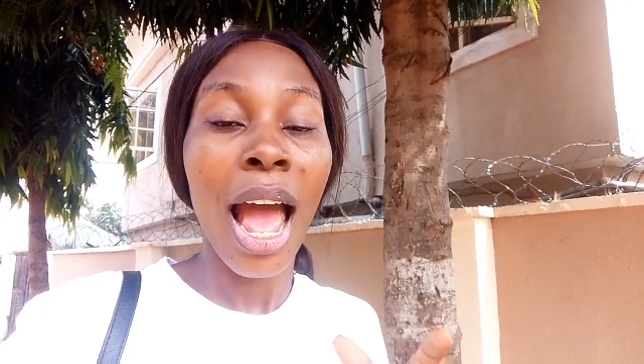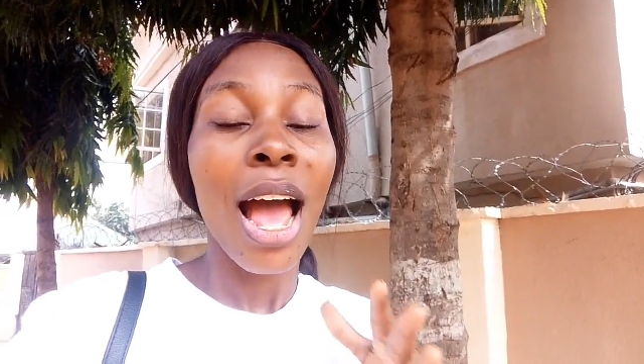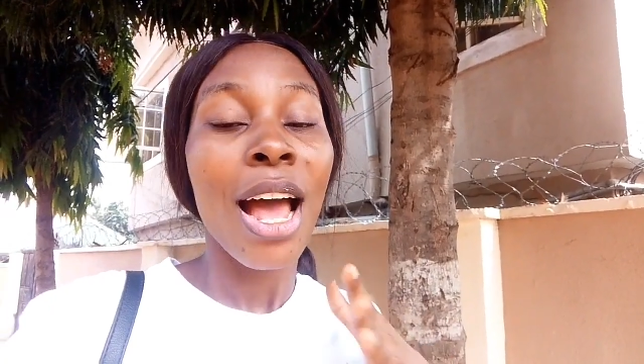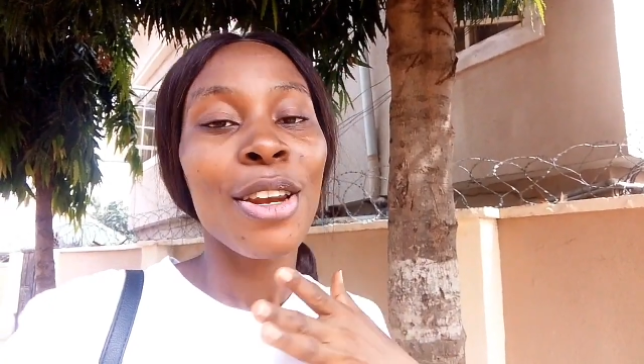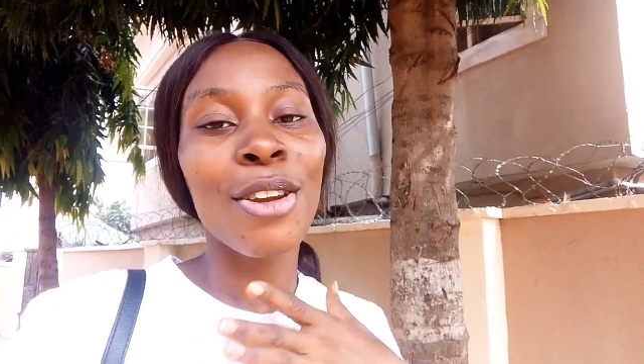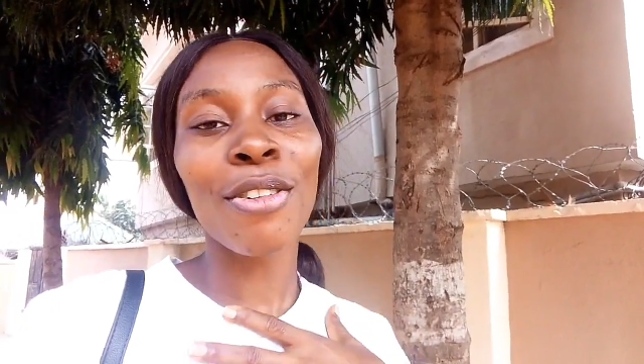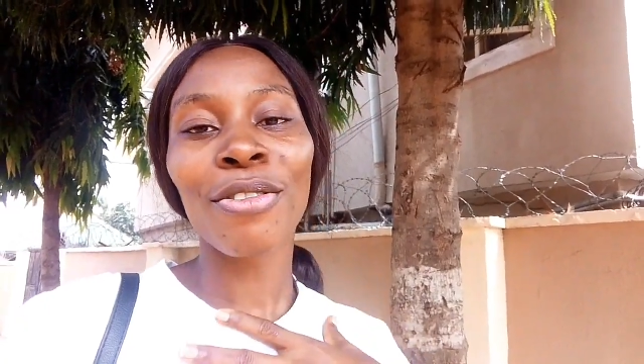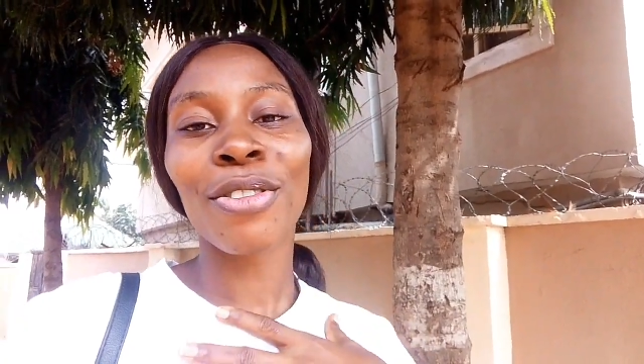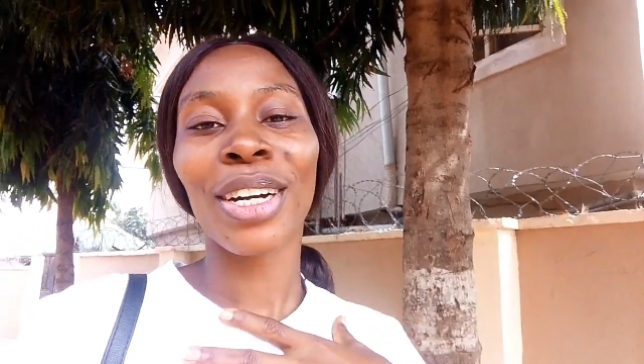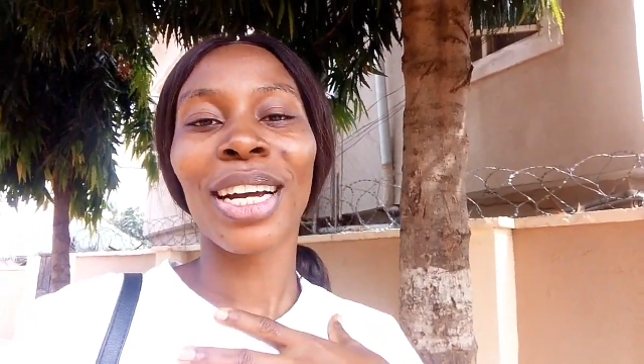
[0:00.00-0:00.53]

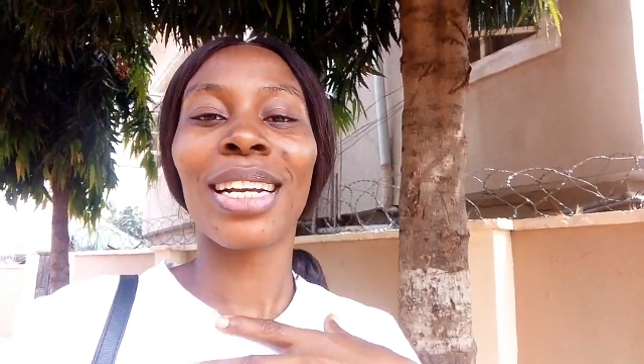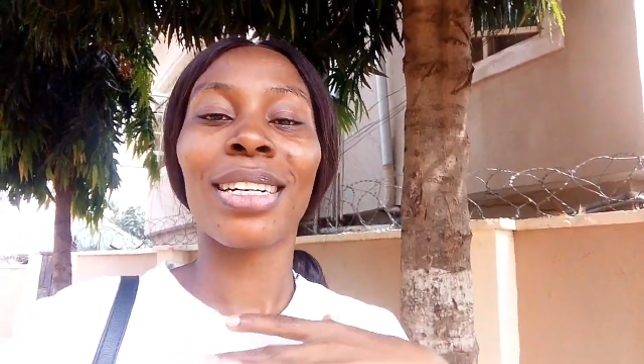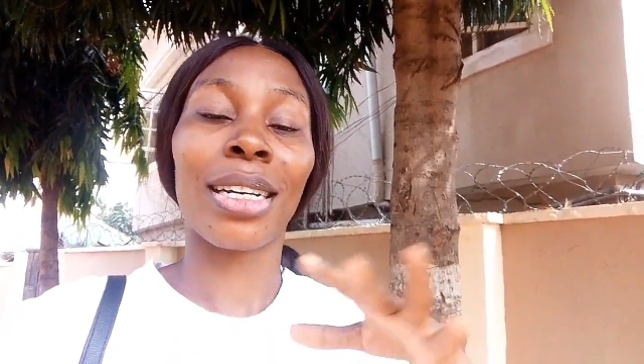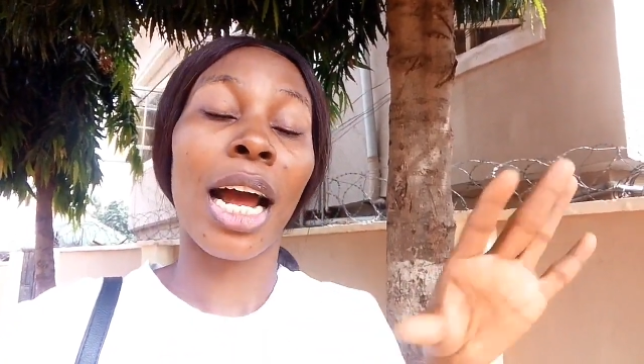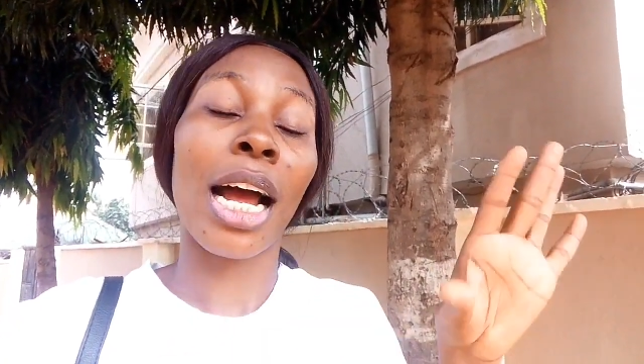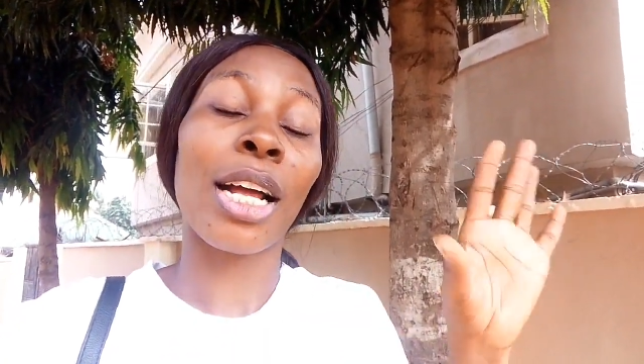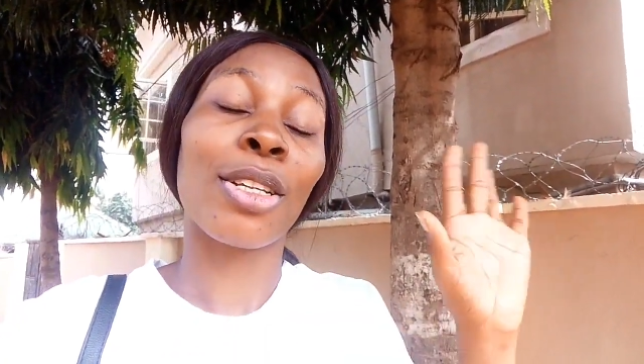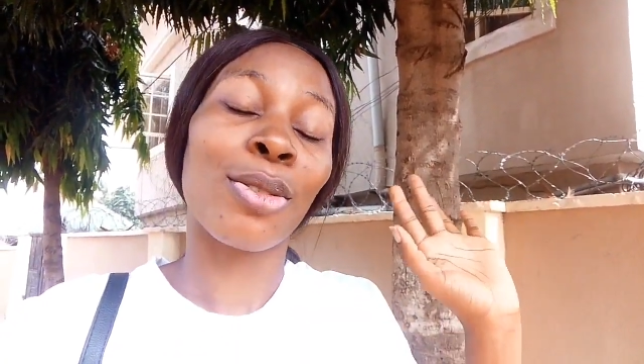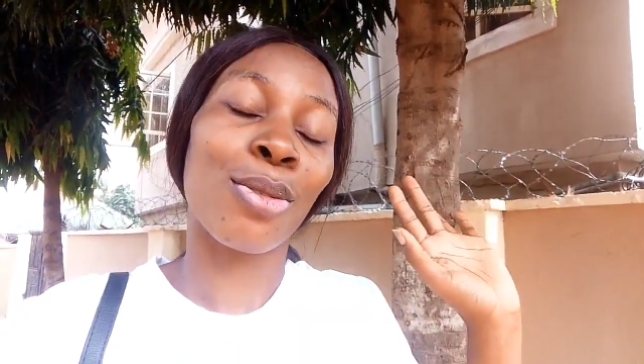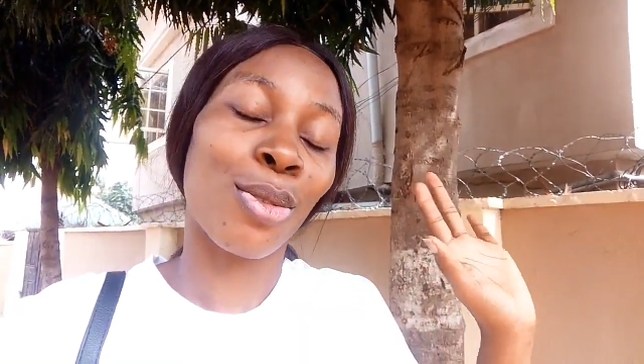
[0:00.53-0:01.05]
don't forget
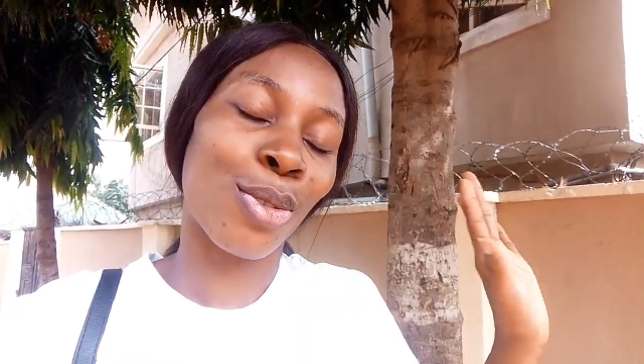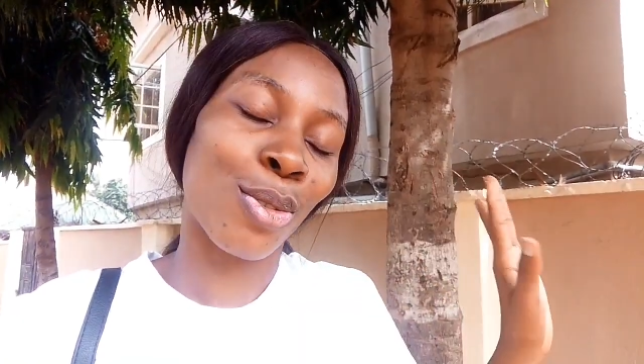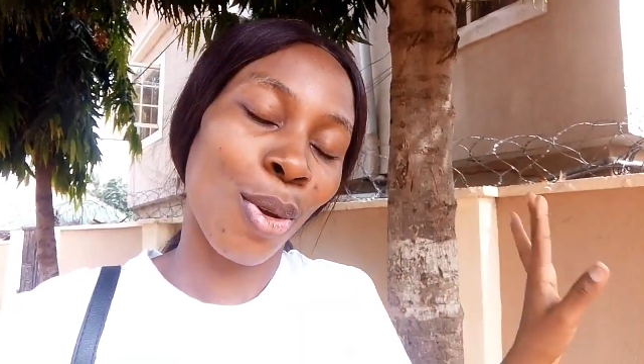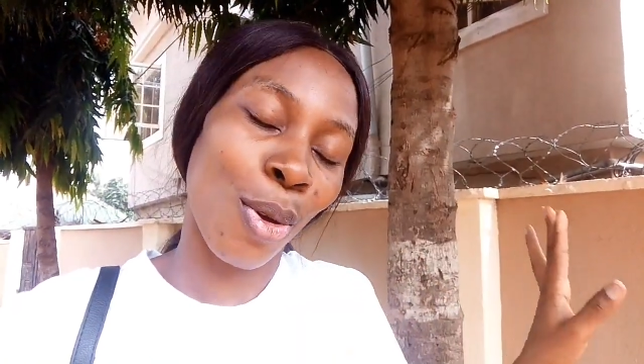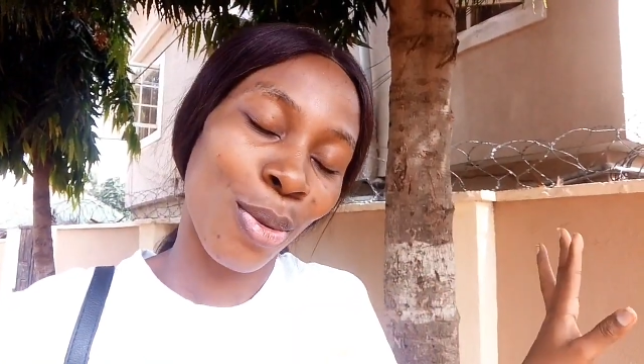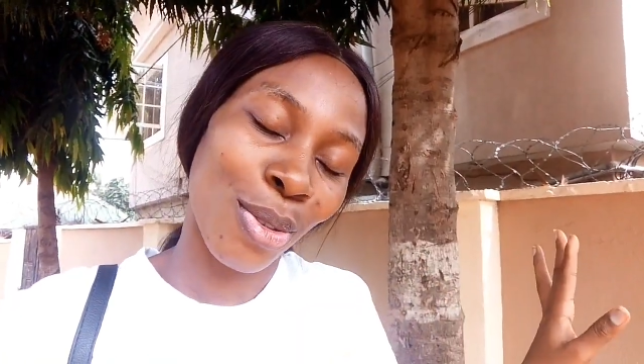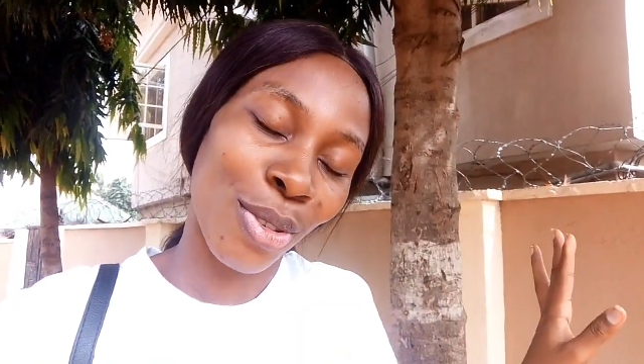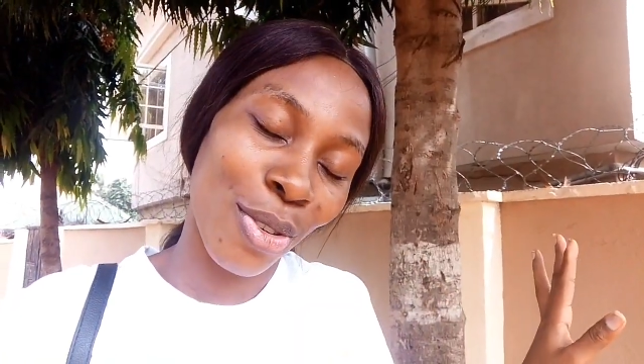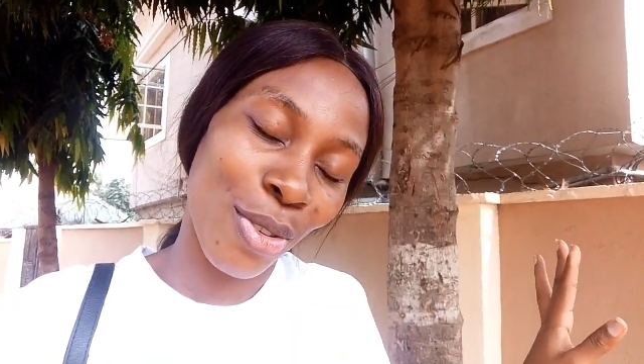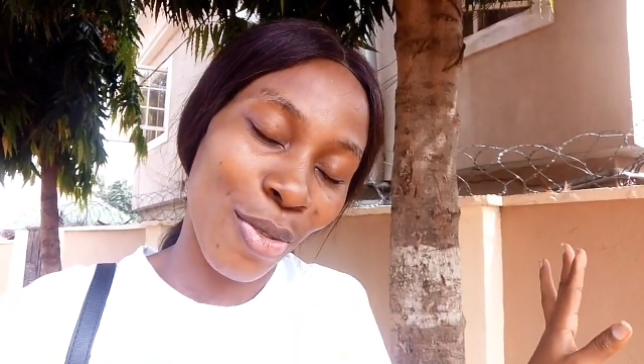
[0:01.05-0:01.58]
how to
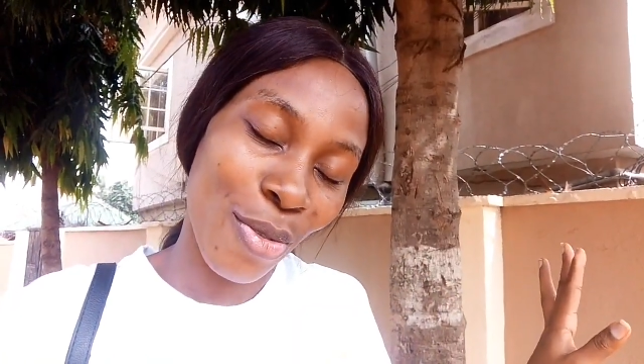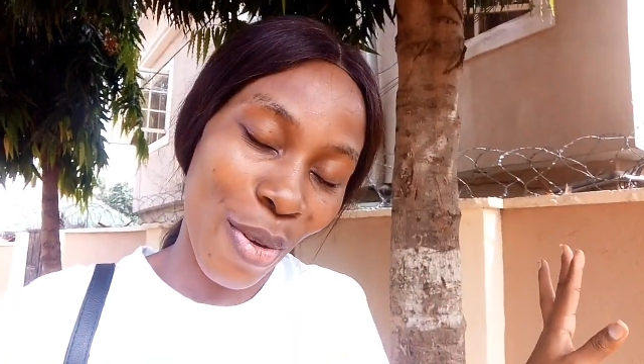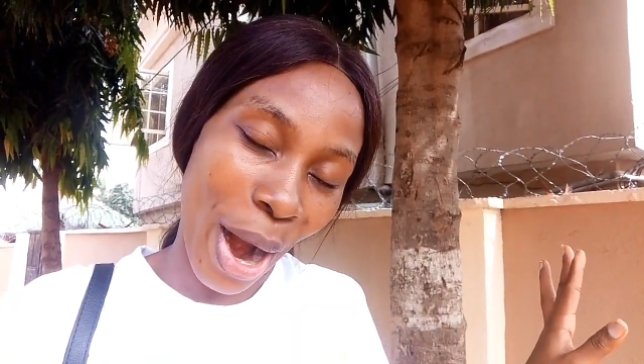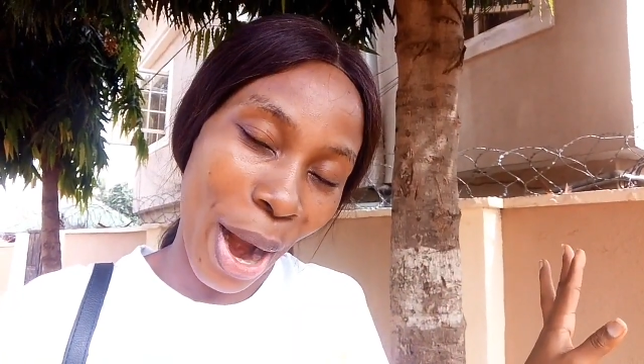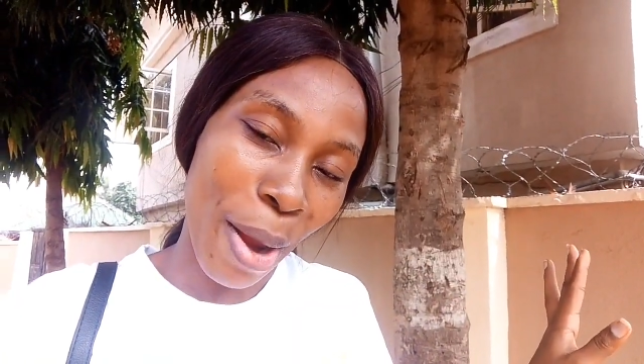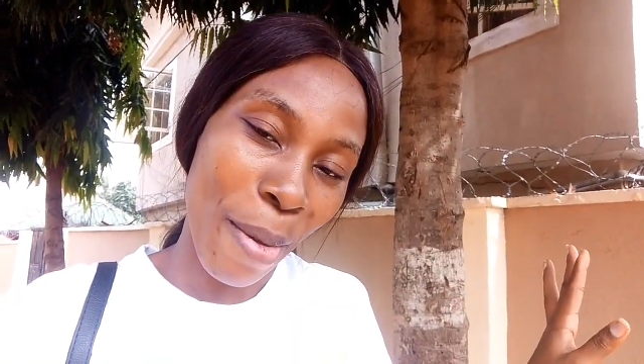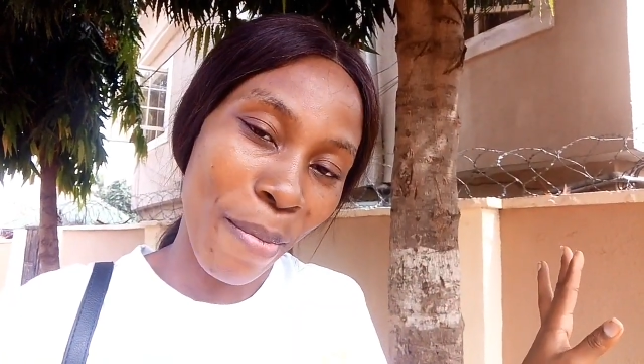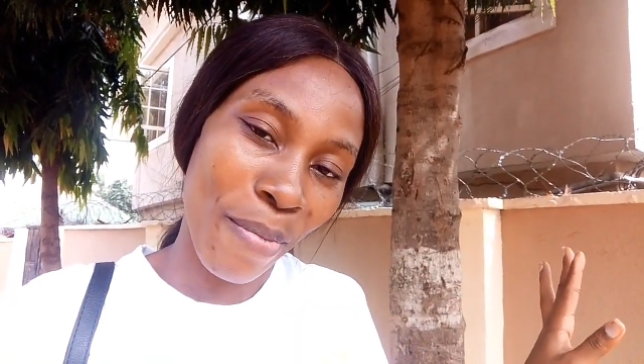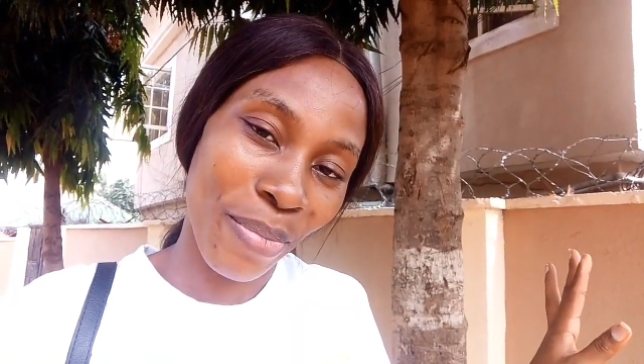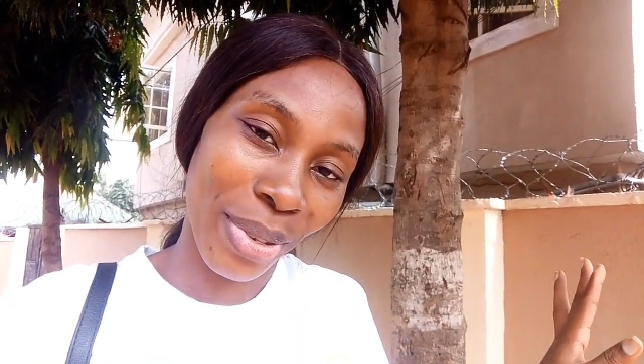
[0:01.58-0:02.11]
subscribe,